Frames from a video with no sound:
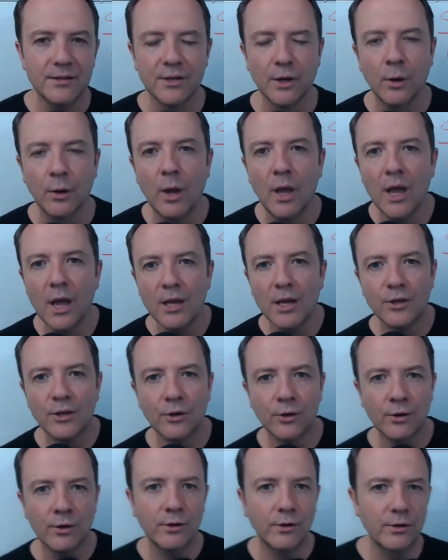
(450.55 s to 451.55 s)
So
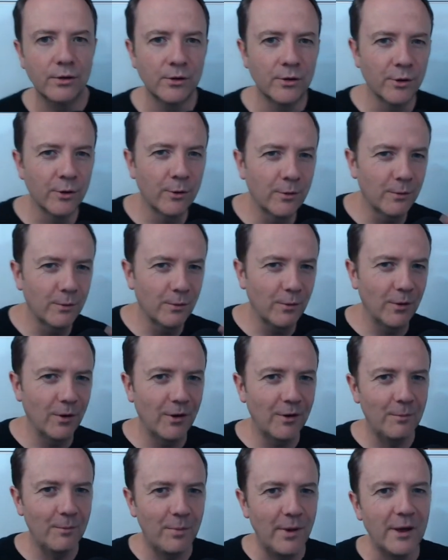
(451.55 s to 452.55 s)
you're, you're,
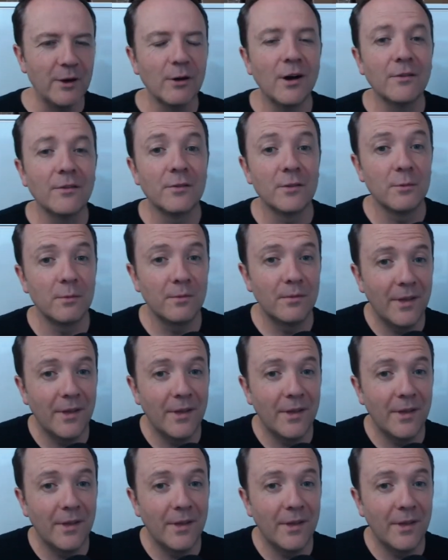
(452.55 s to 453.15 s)
better off in the,